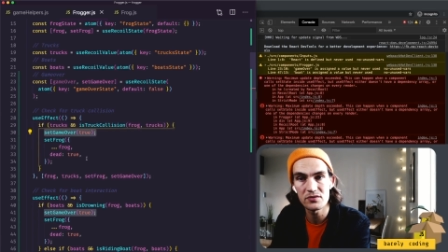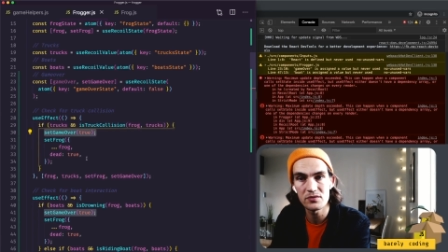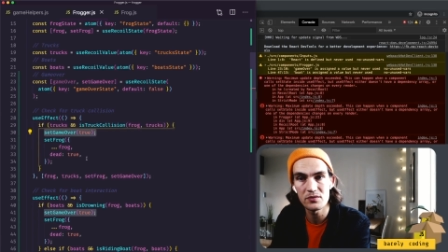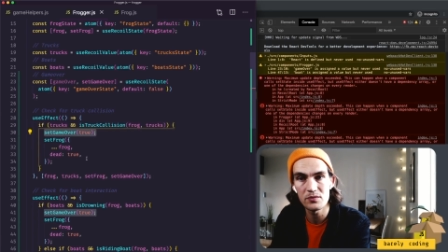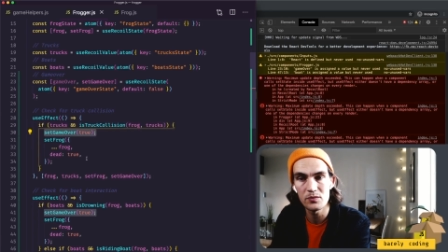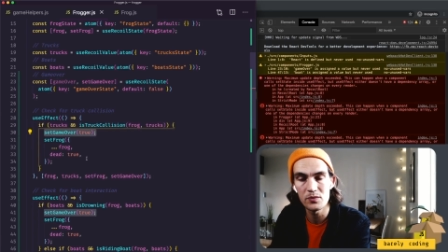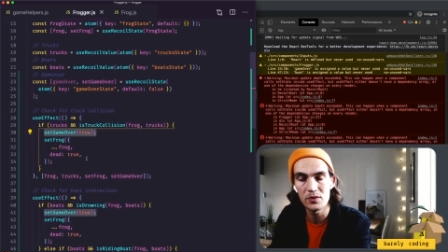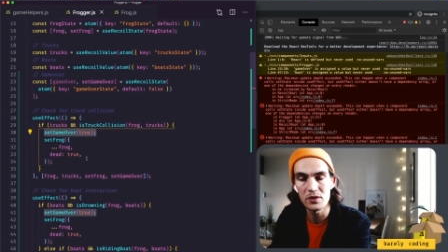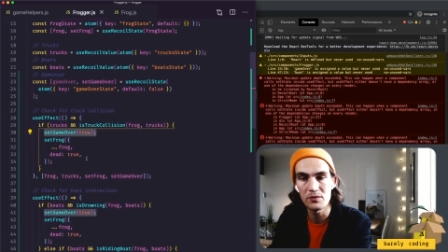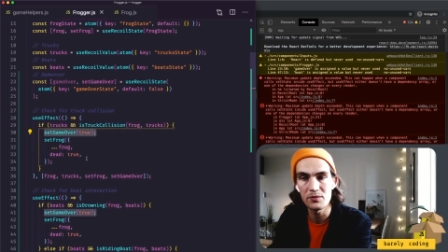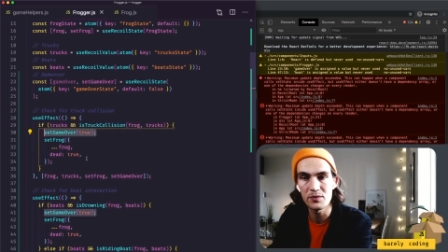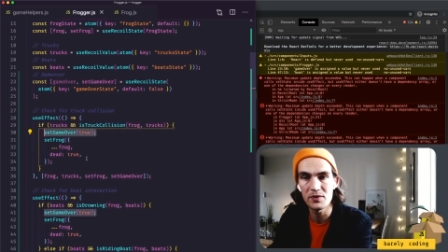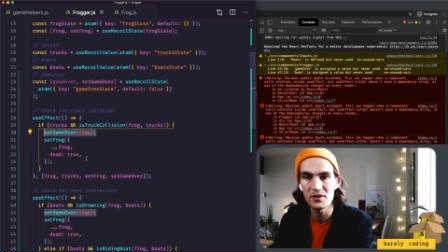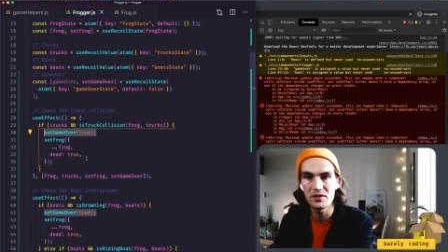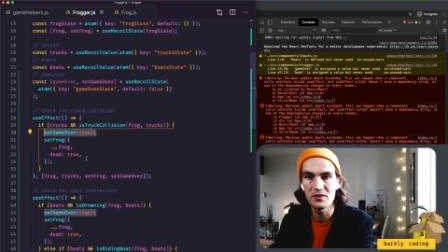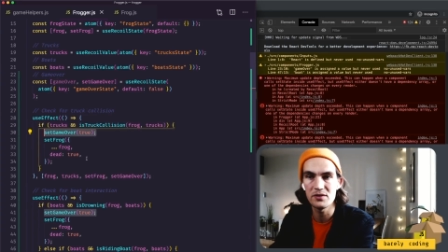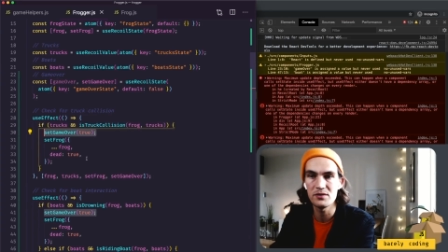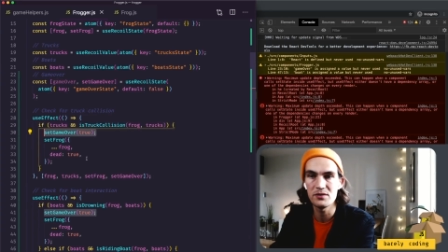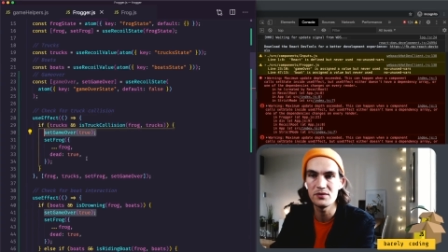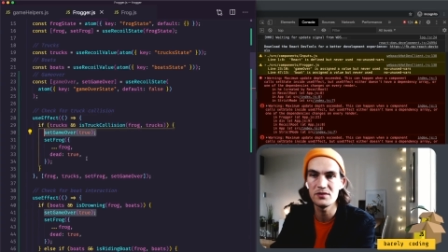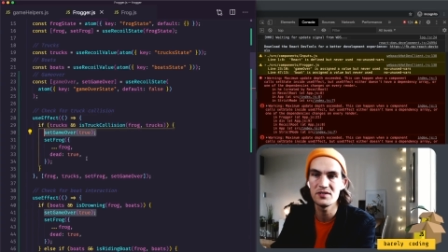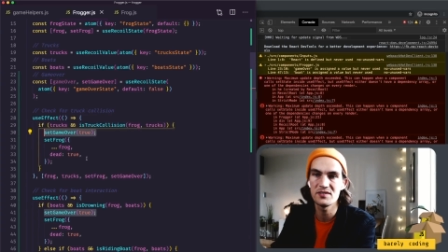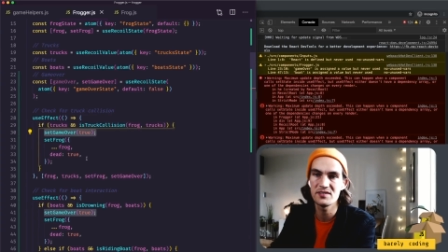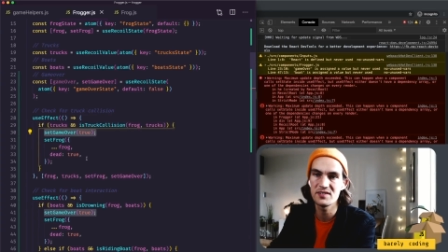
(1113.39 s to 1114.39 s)
when we do
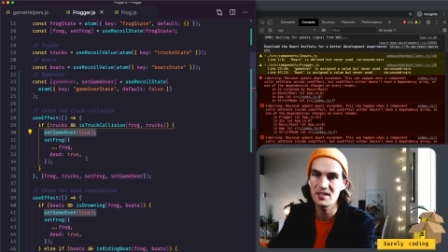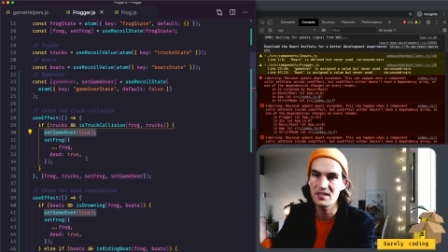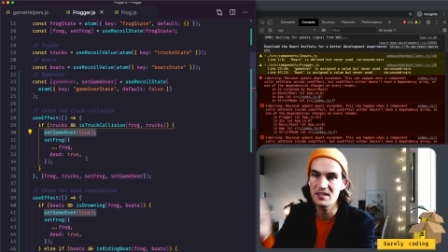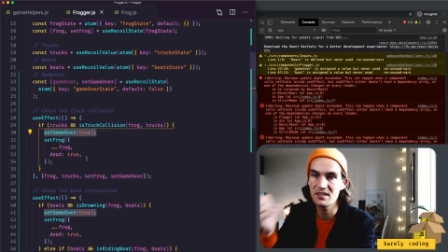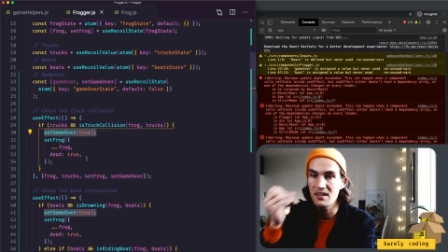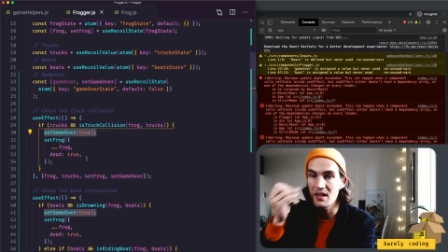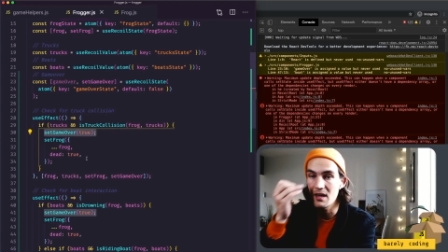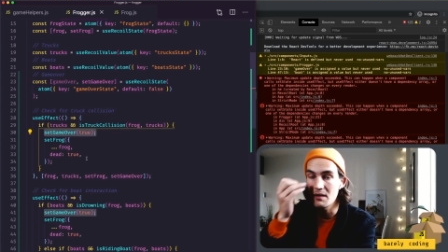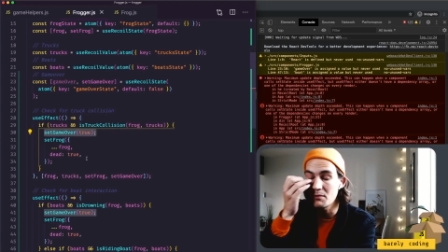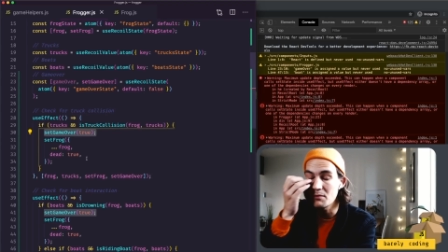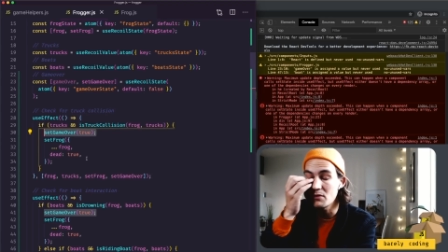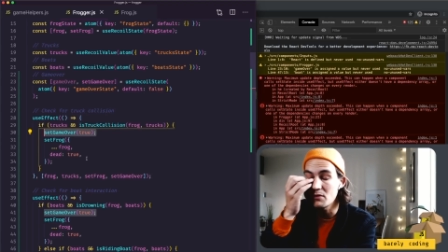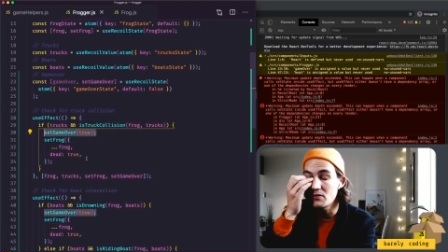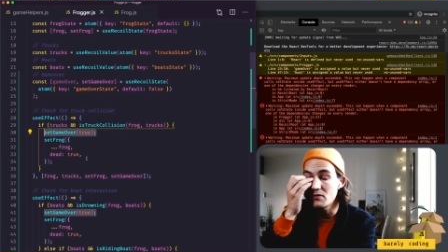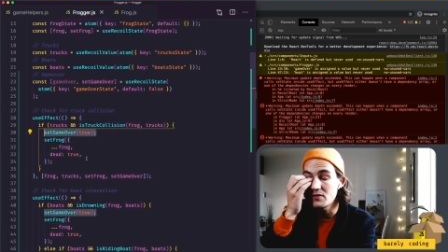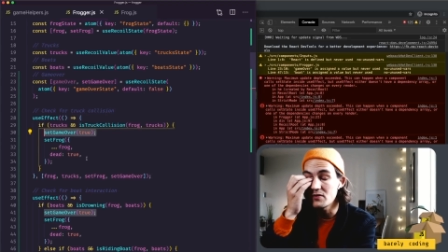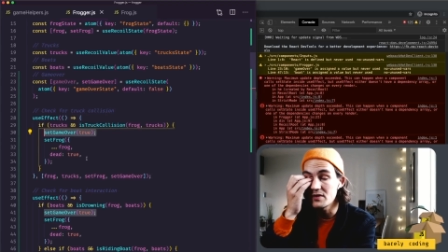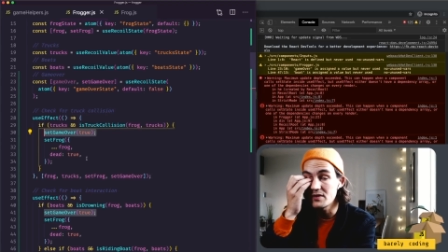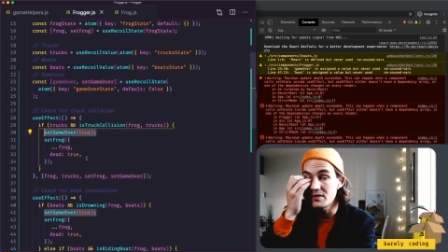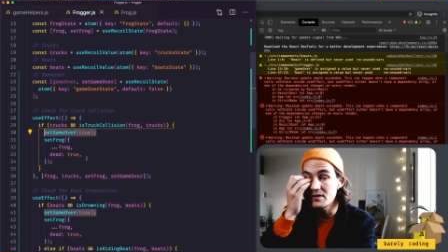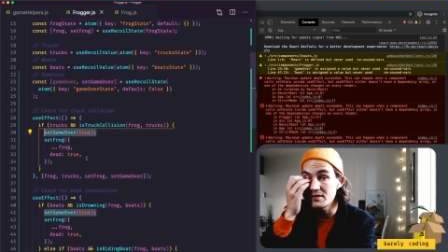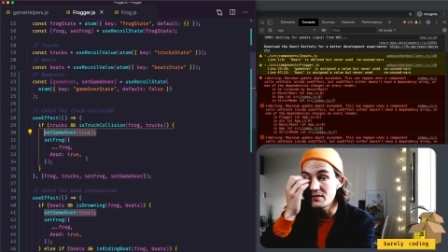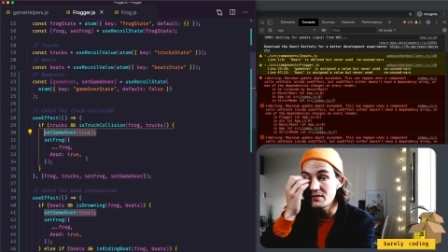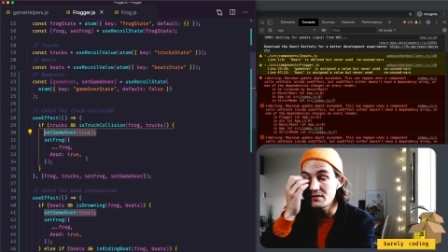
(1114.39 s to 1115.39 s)
the set game over
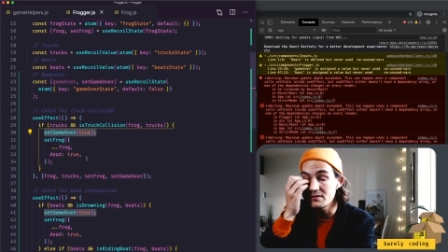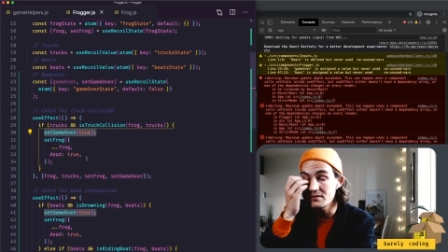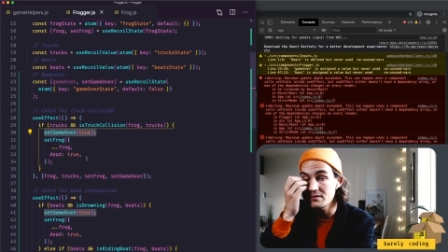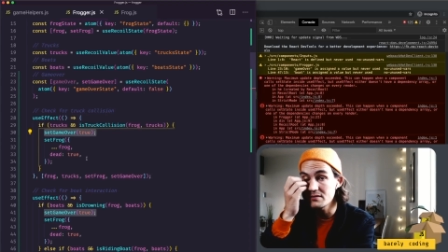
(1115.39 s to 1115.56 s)
and